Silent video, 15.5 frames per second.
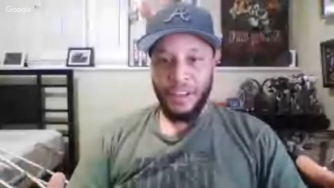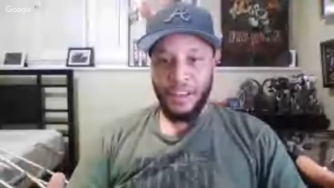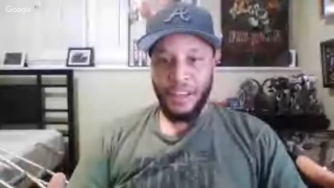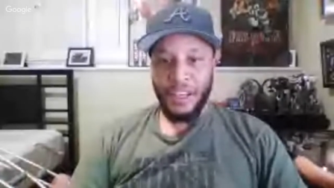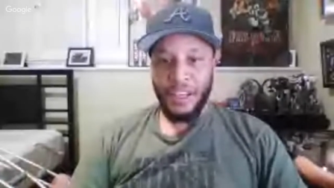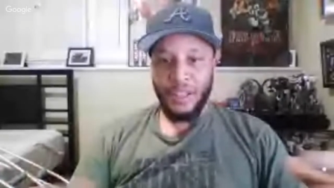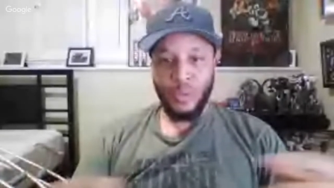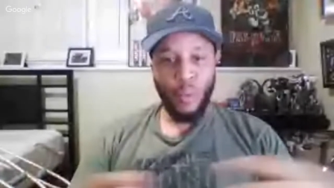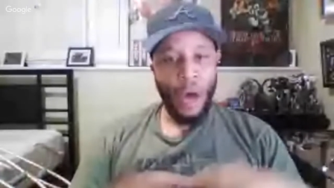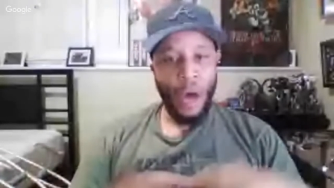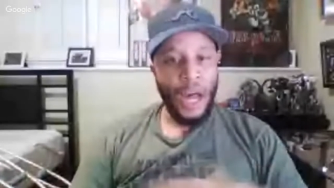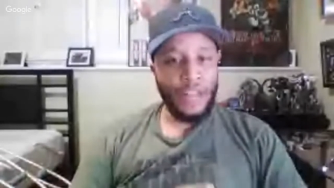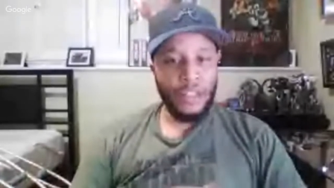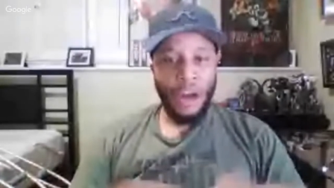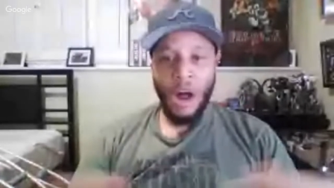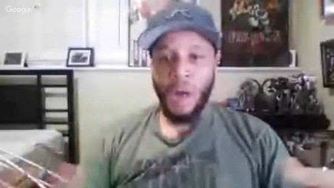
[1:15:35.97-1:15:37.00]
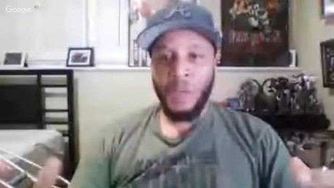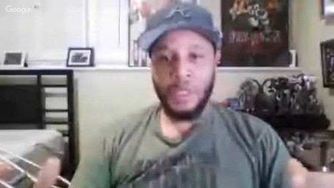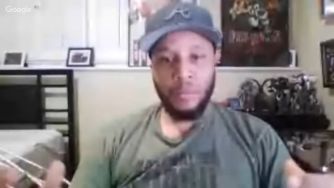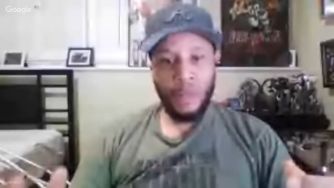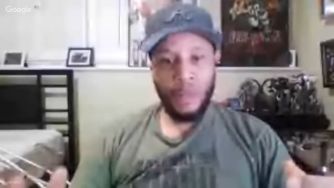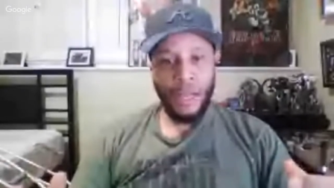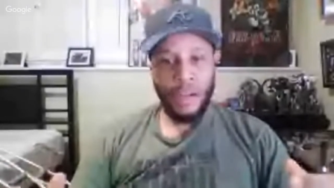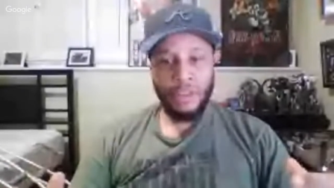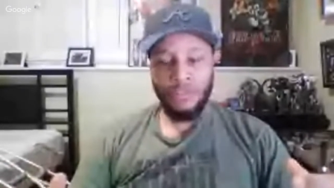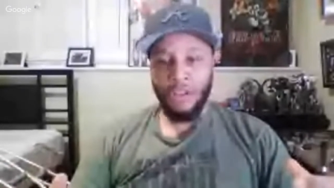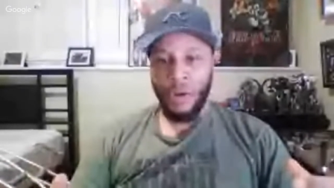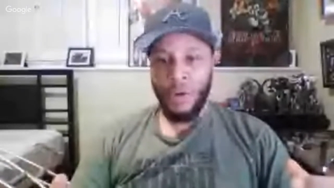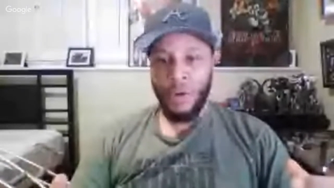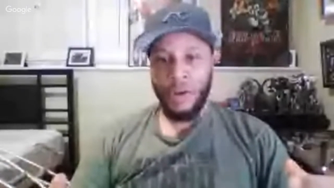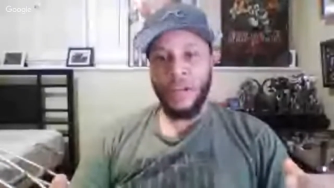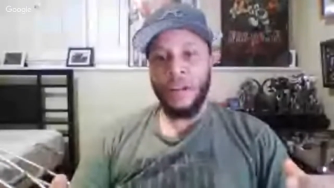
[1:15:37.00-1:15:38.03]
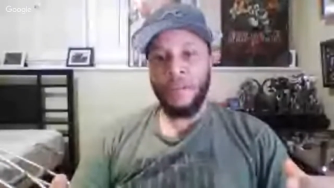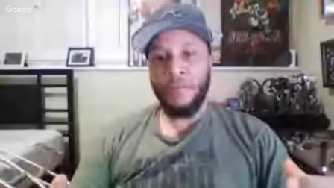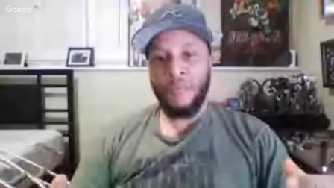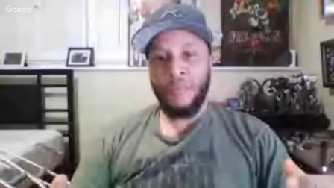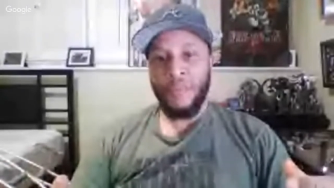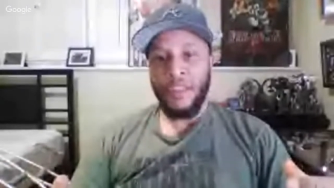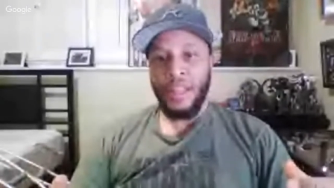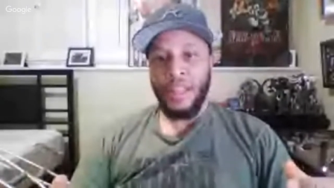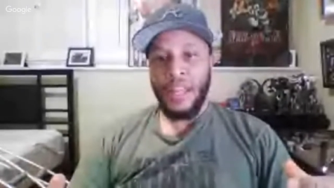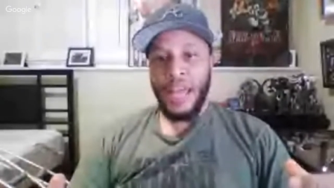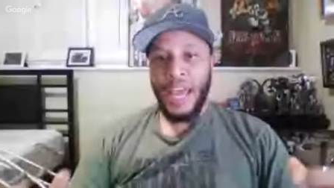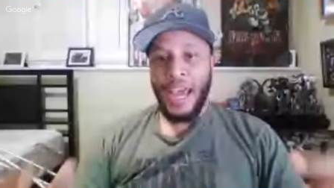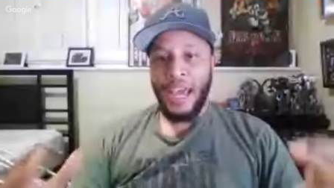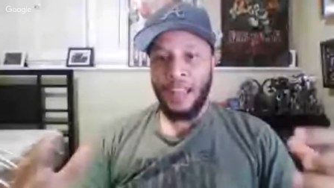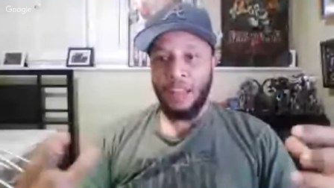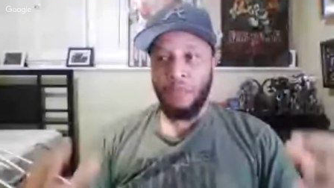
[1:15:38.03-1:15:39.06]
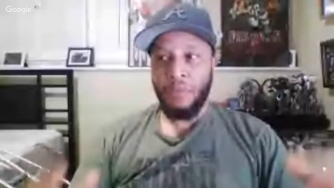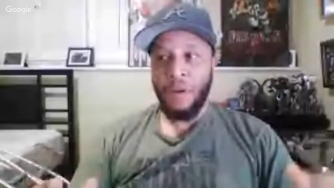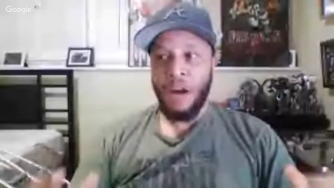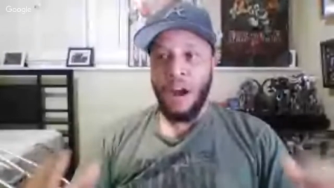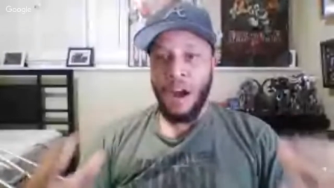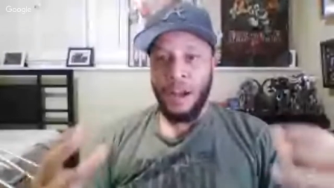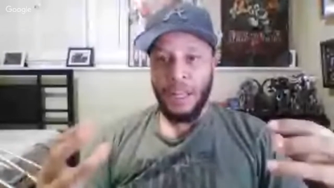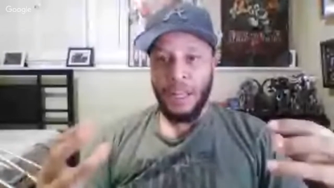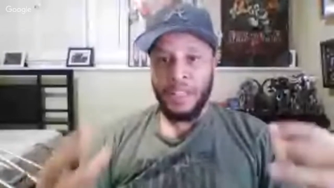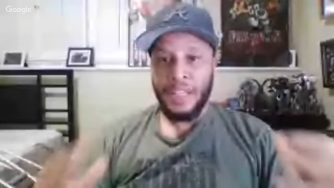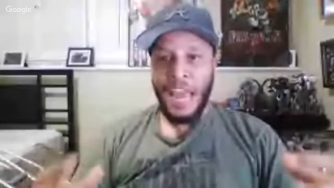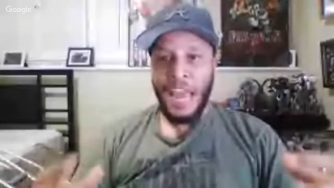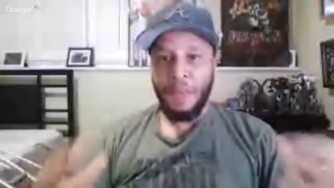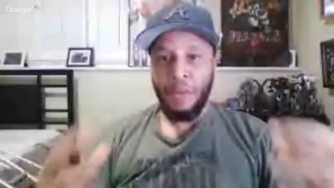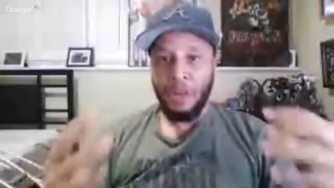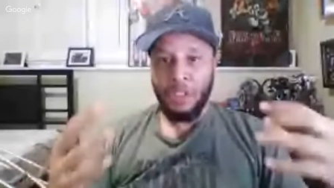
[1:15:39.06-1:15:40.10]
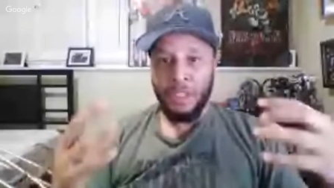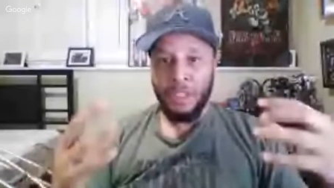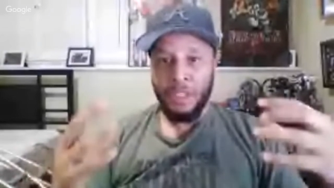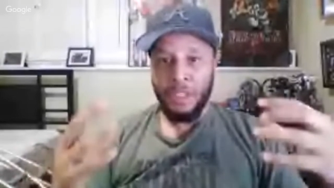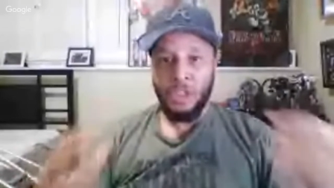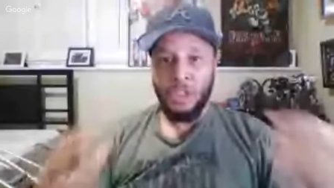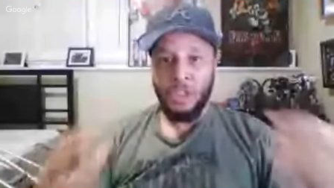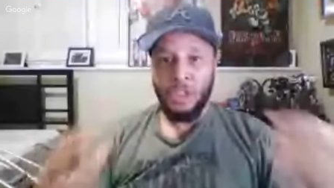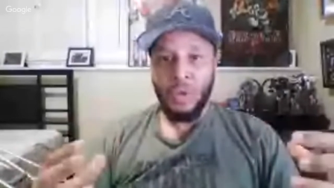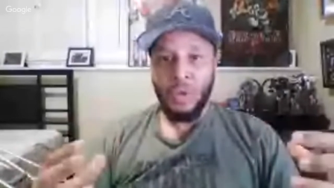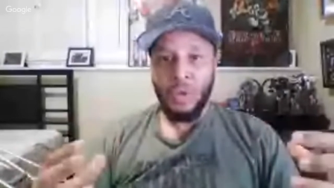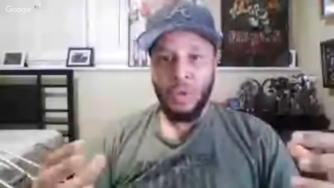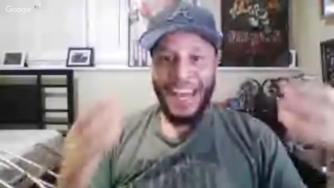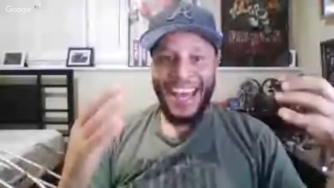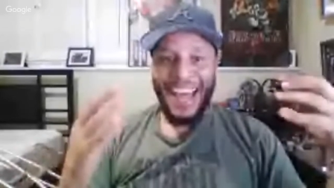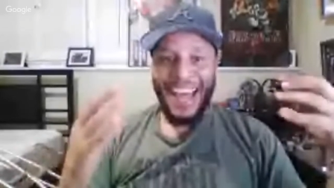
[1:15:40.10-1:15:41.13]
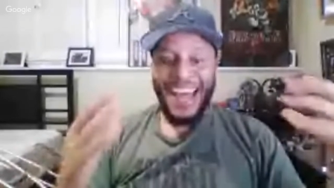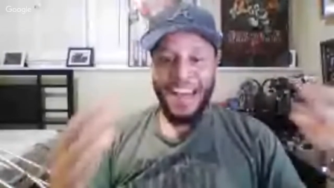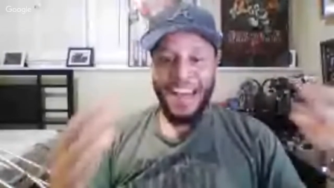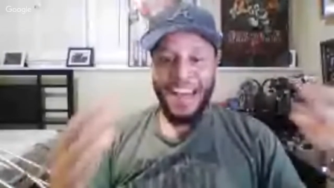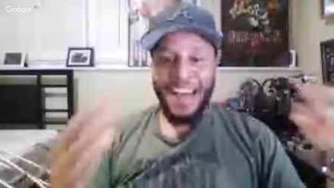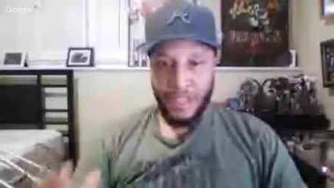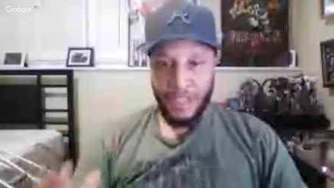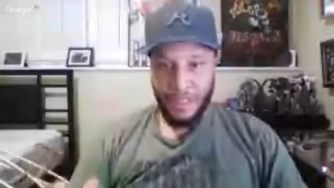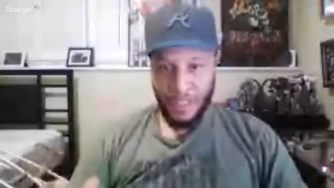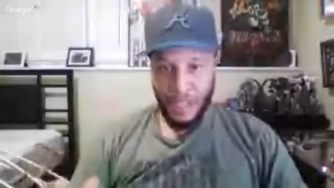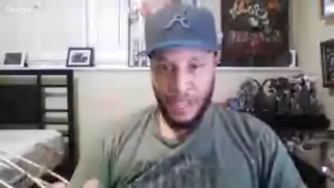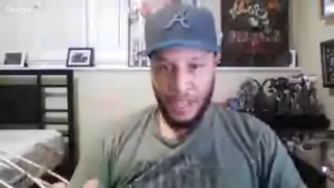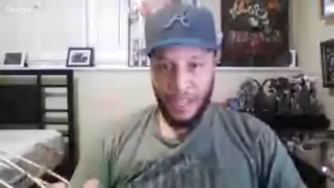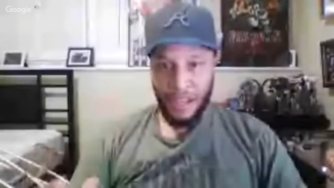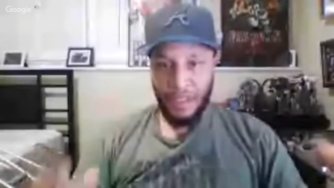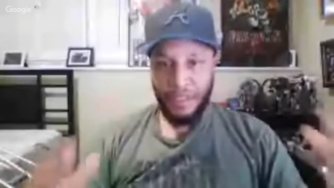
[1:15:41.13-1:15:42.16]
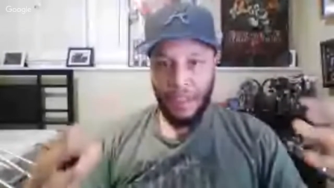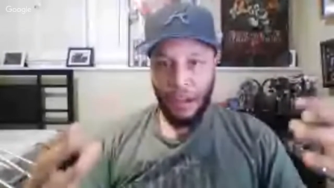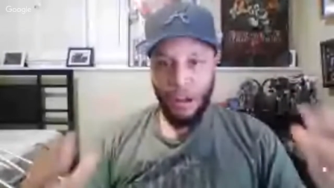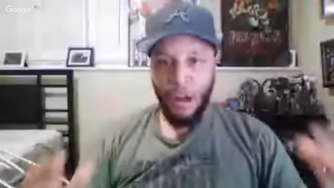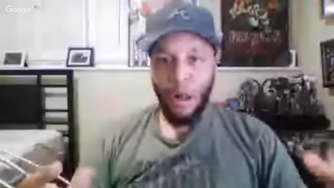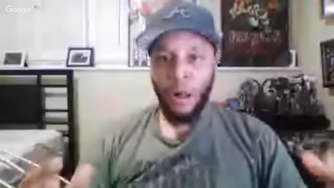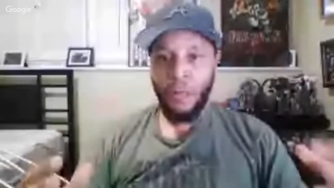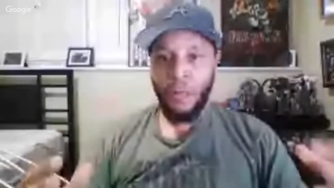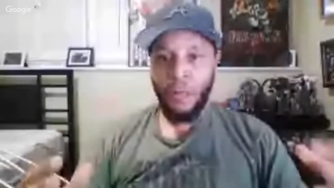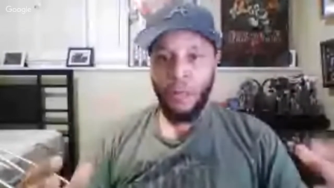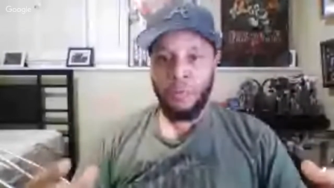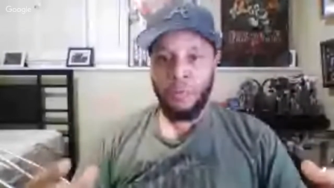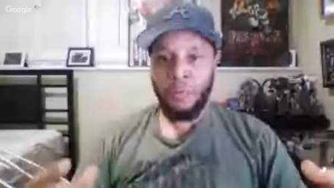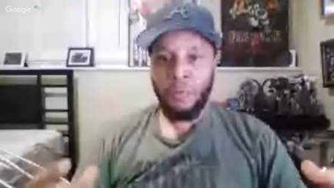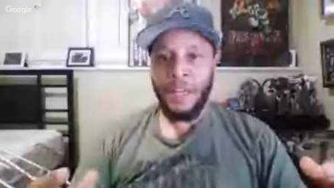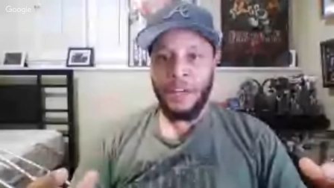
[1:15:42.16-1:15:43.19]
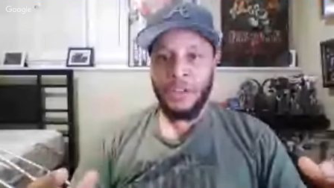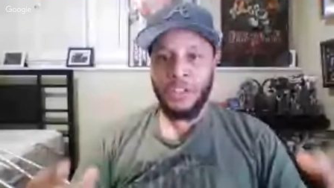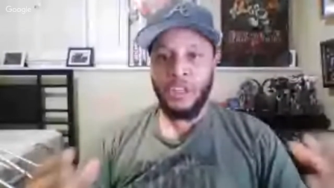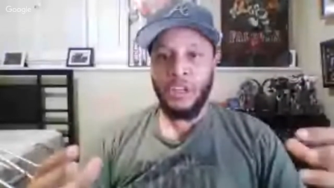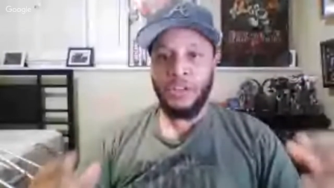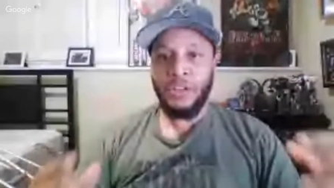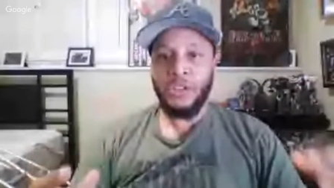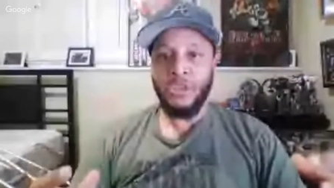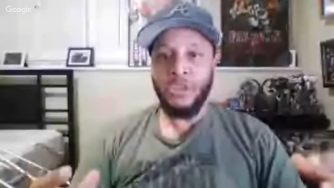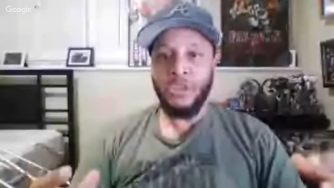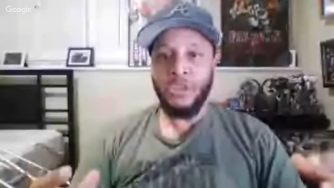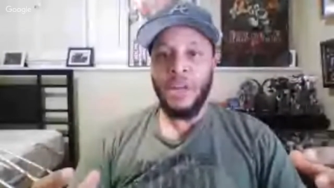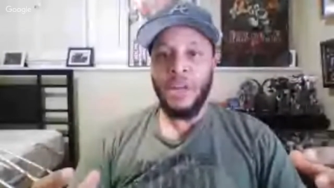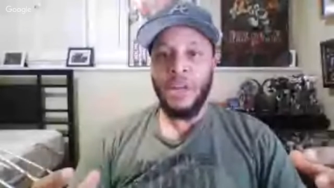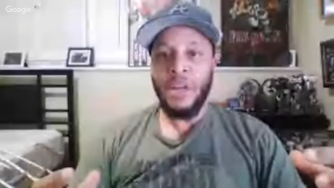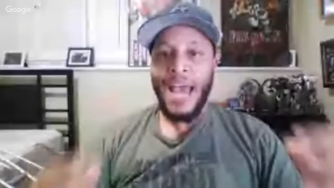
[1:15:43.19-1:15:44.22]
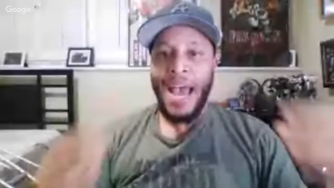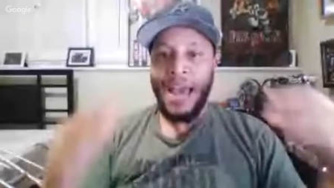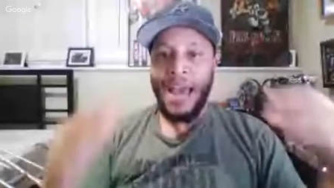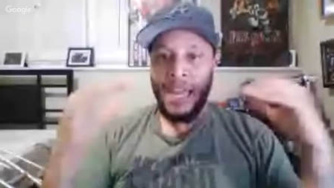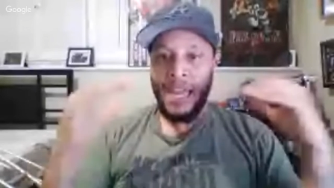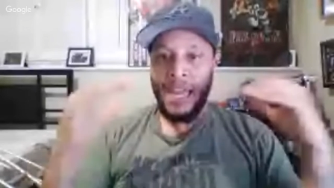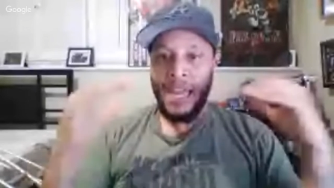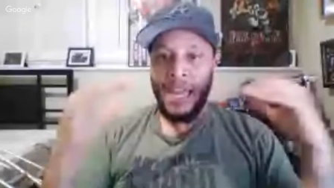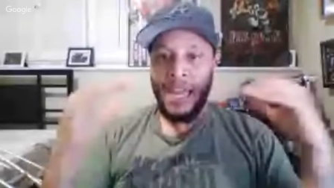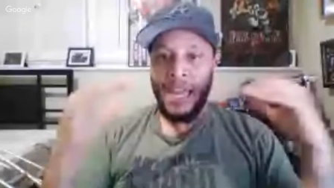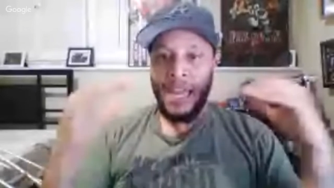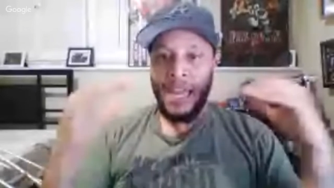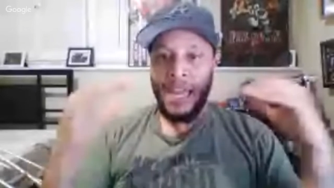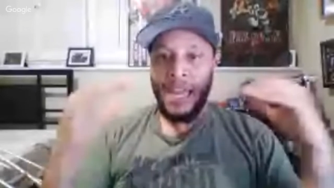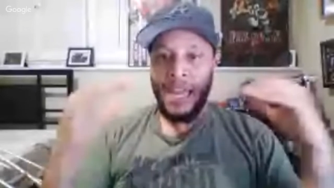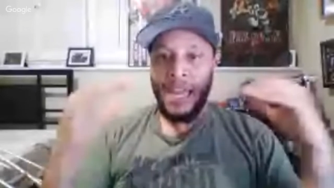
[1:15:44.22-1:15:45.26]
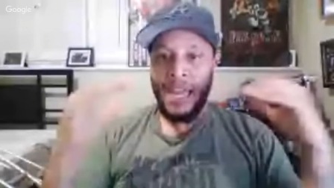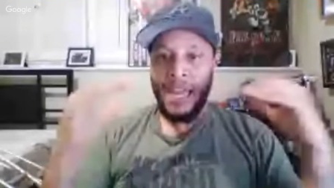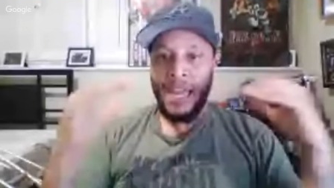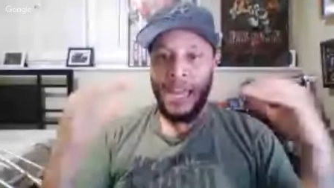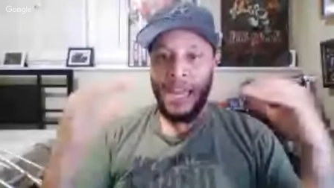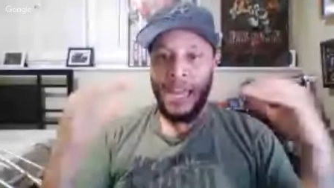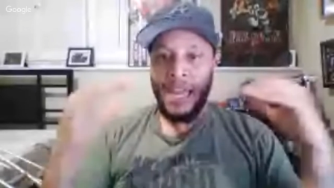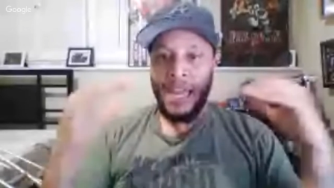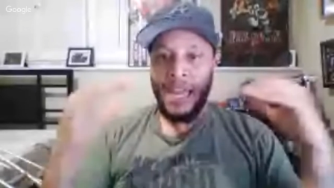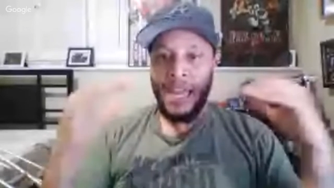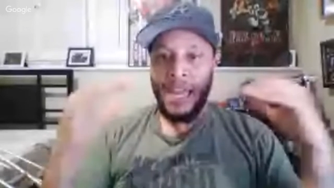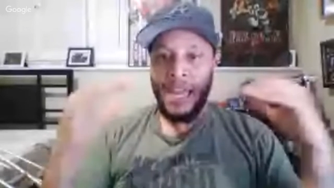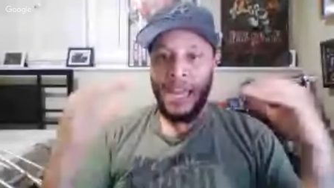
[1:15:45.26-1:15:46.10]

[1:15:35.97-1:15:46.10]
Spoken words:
He's watched all these players growing up, and LeBron is able to do everything that all these players could do at an extreme high level.